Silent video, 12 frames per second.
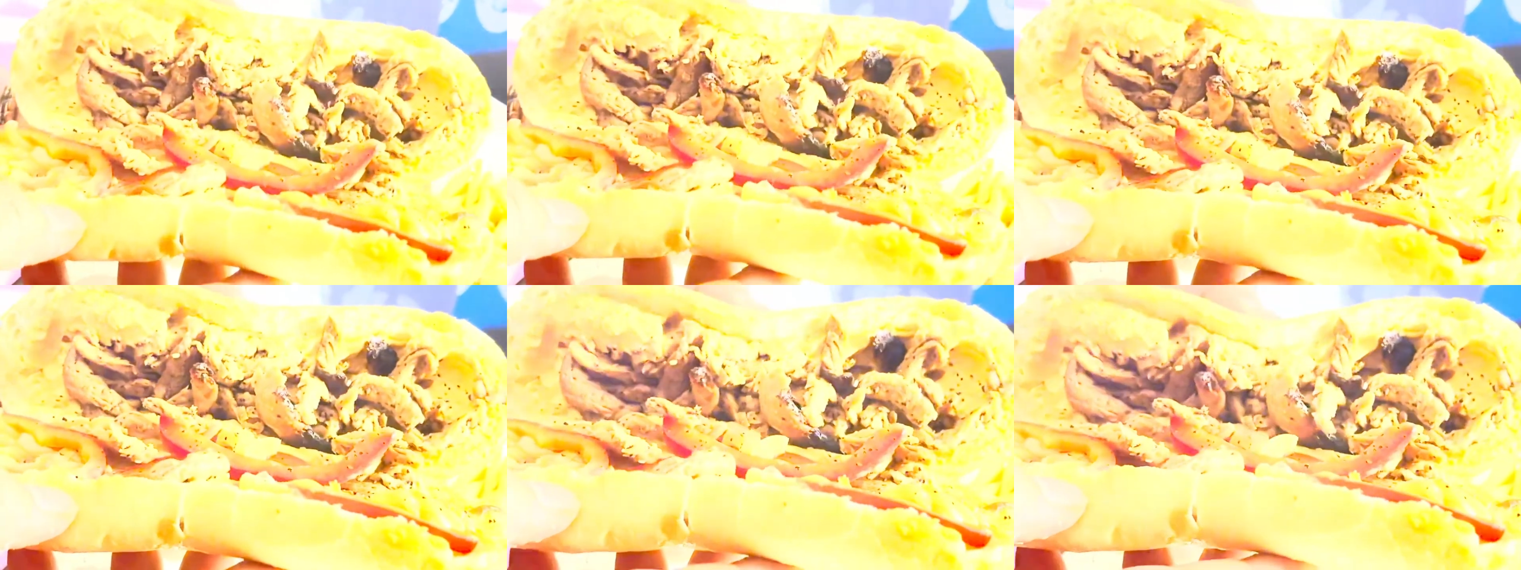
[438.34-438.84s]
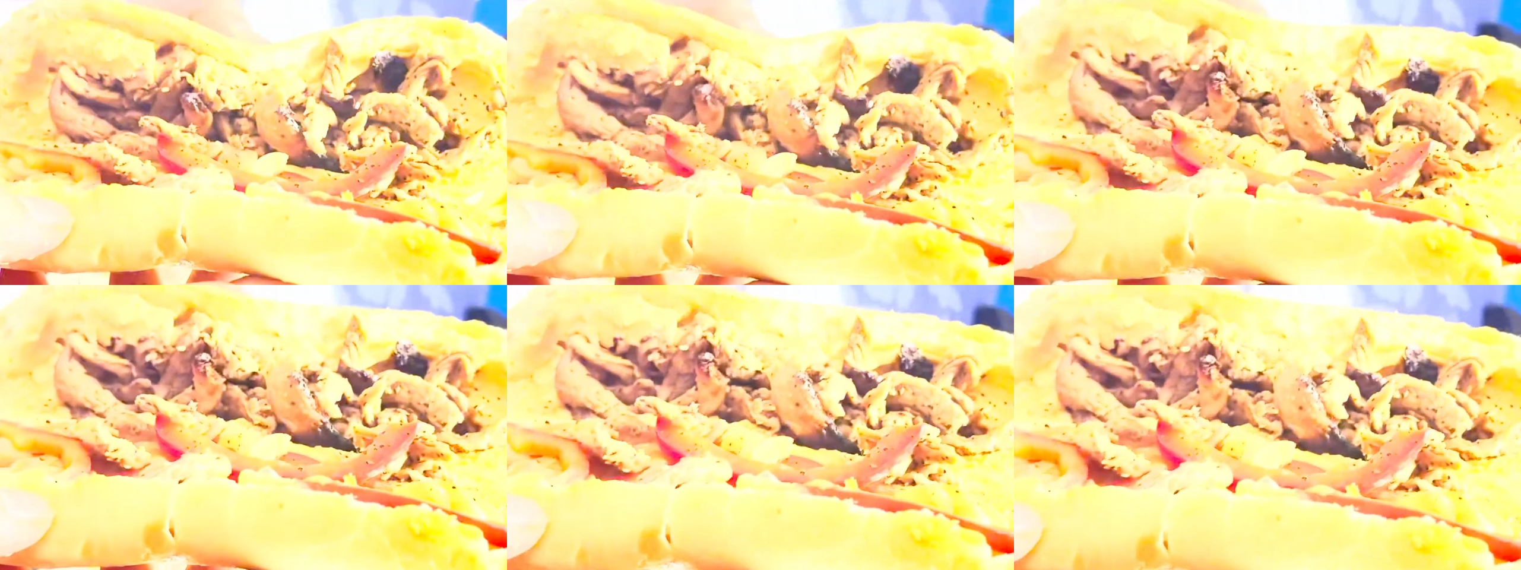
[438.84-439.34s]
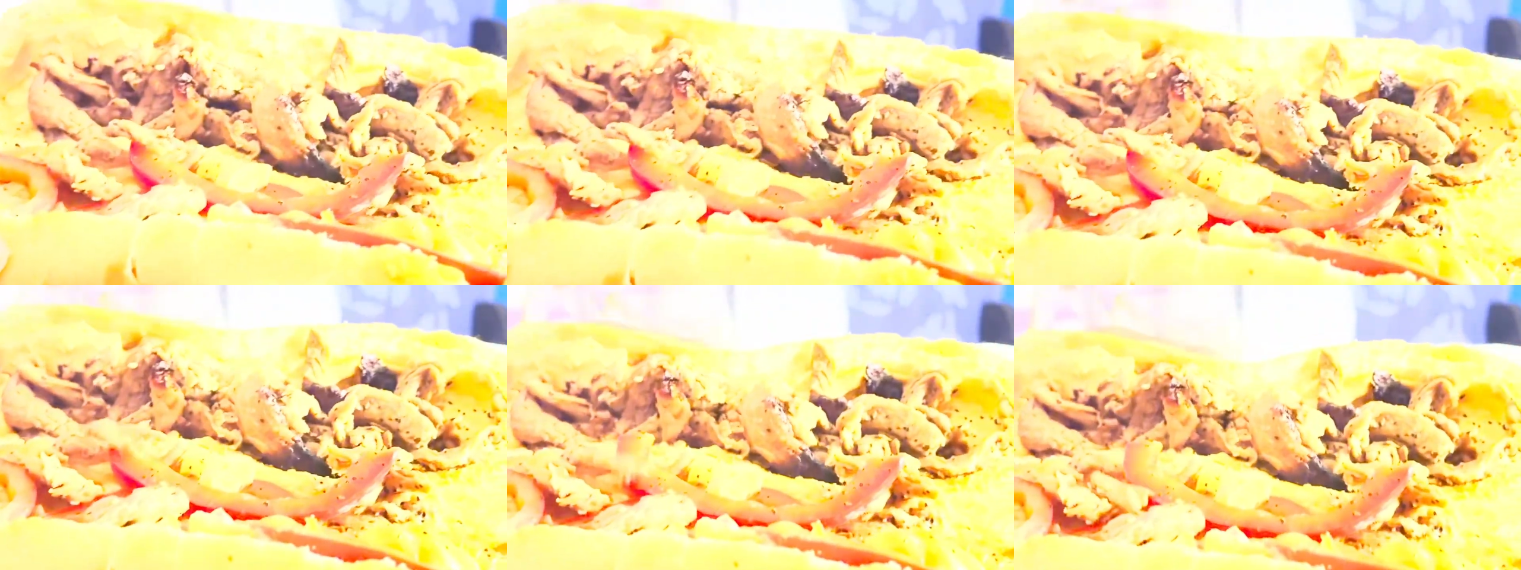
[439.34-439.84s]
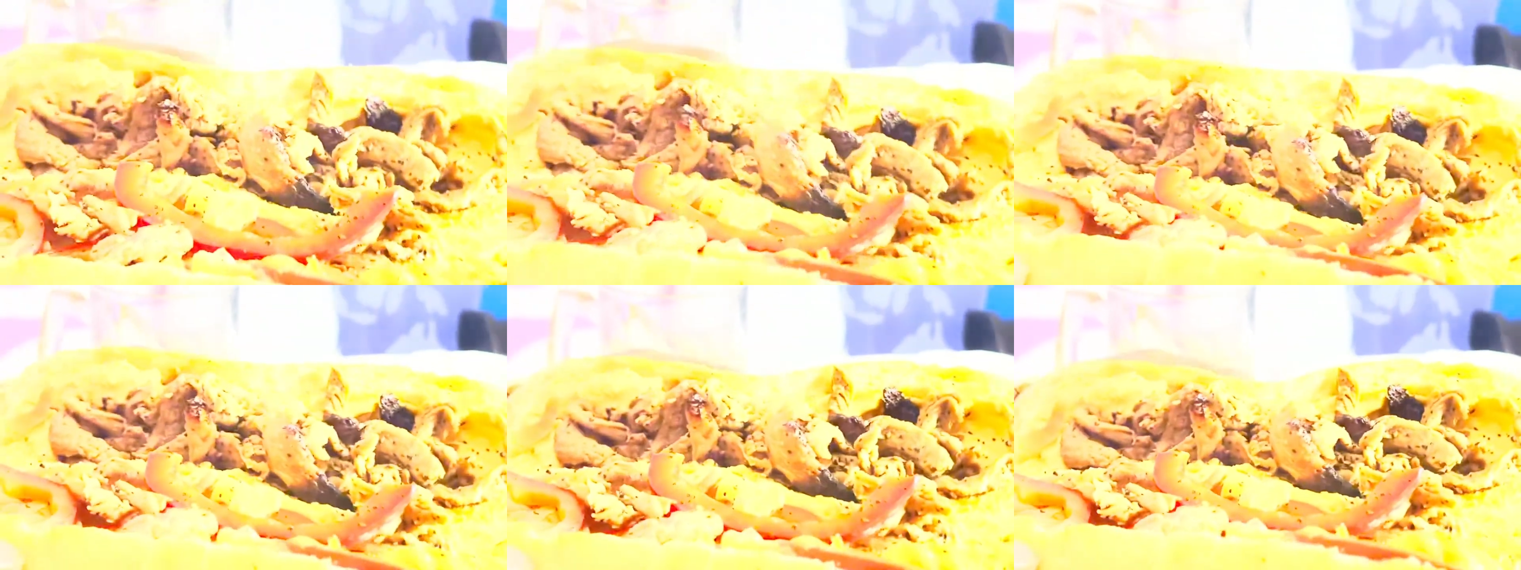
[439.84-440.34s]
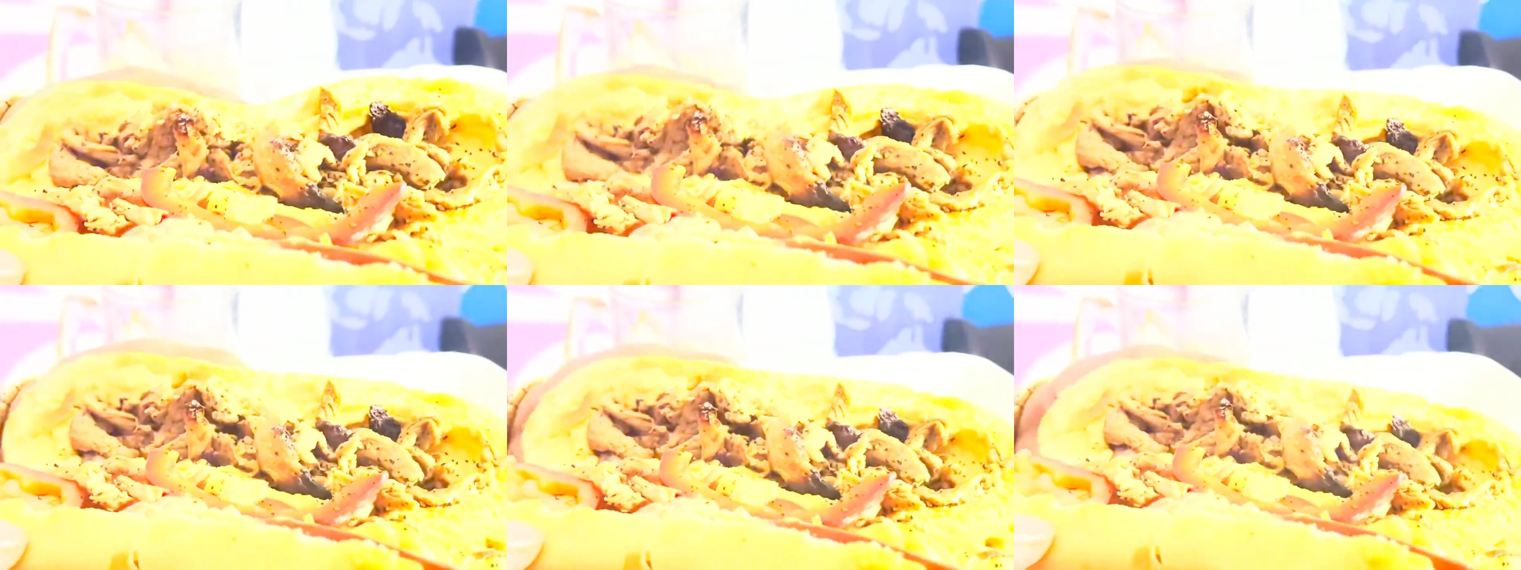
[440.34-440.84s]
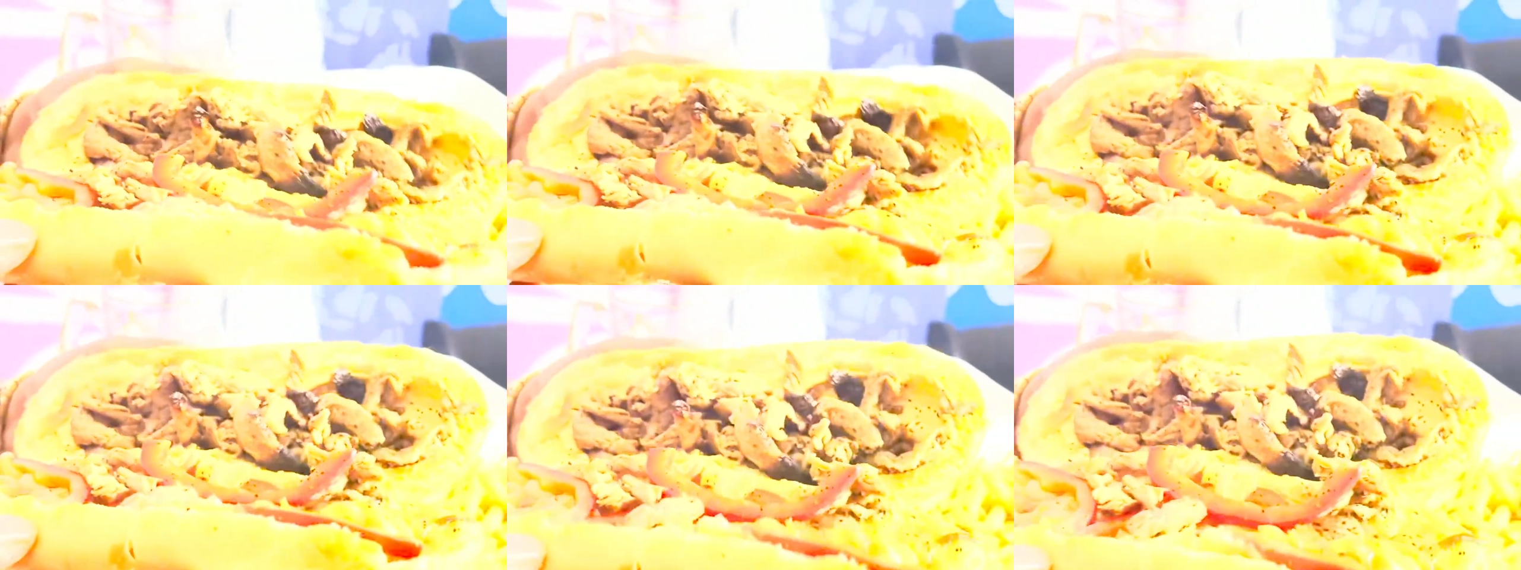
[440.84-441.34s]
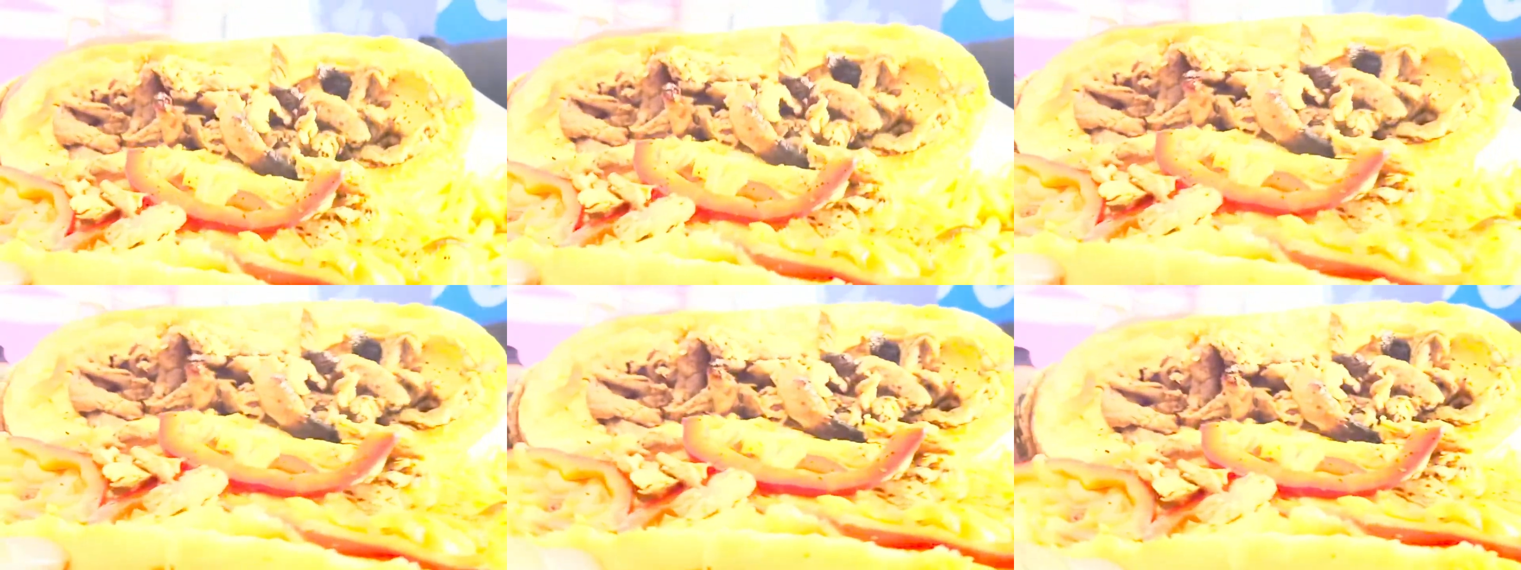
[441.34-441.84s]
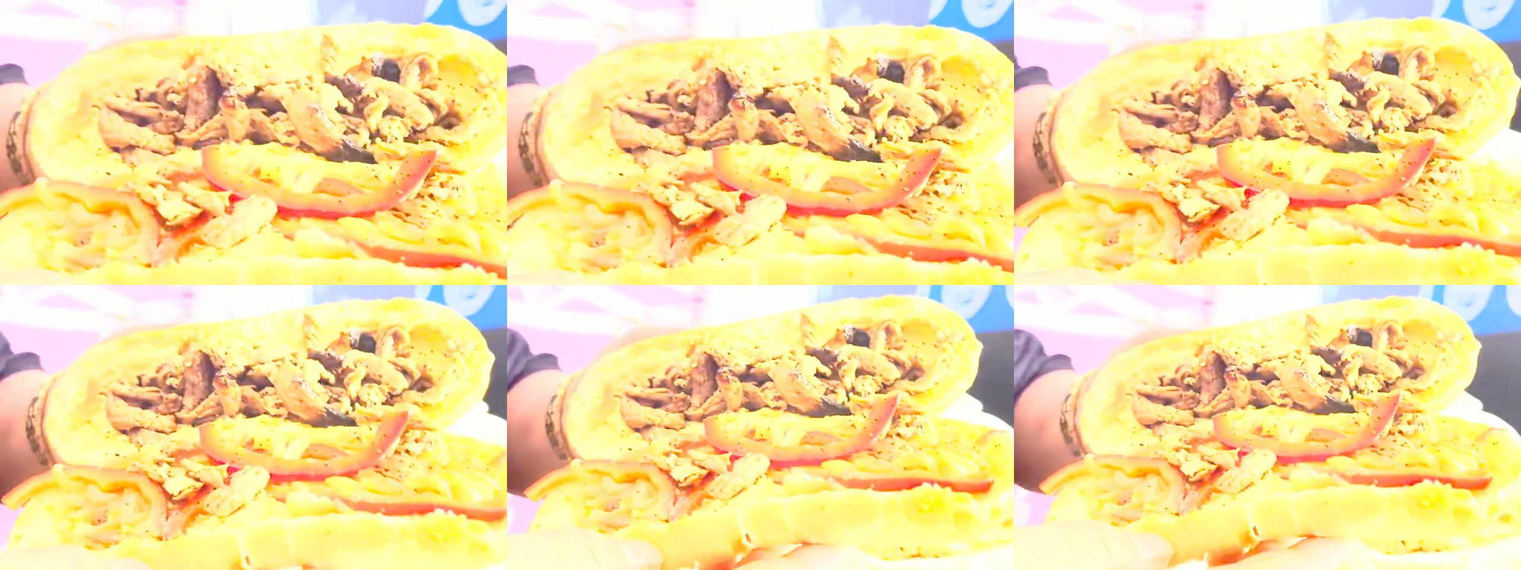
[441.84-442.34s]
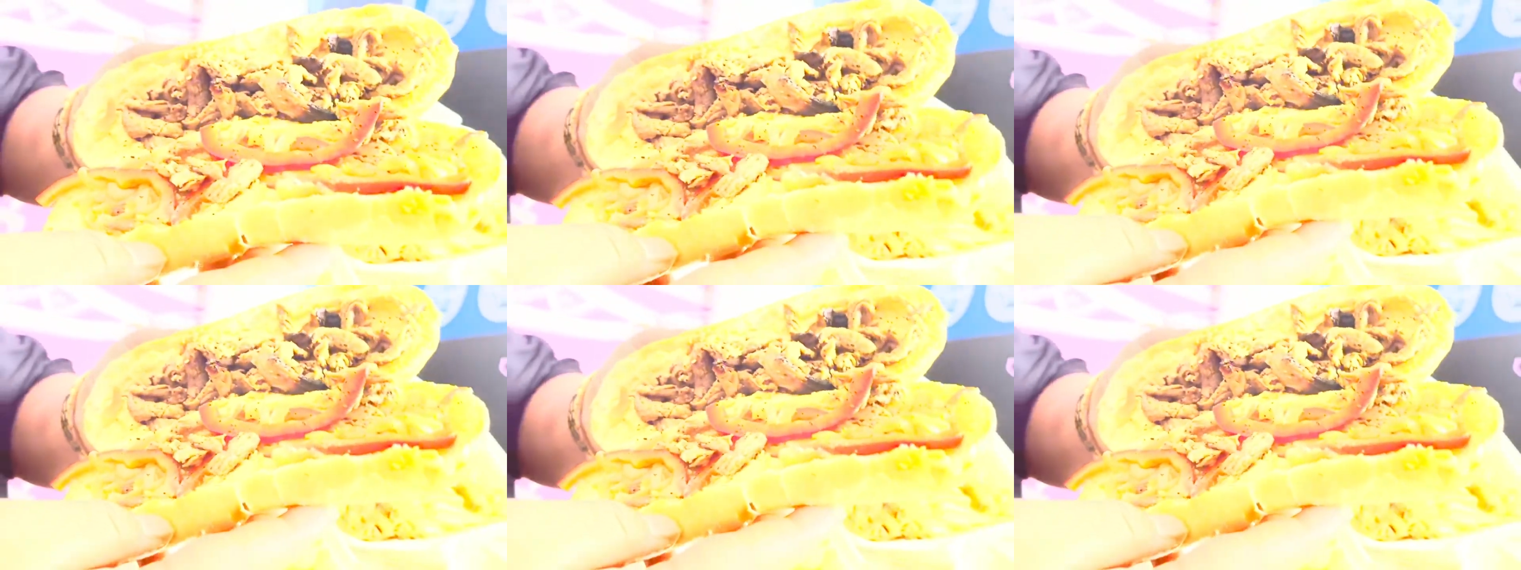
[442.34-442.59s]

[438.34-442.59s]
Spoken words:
(no speaker visible)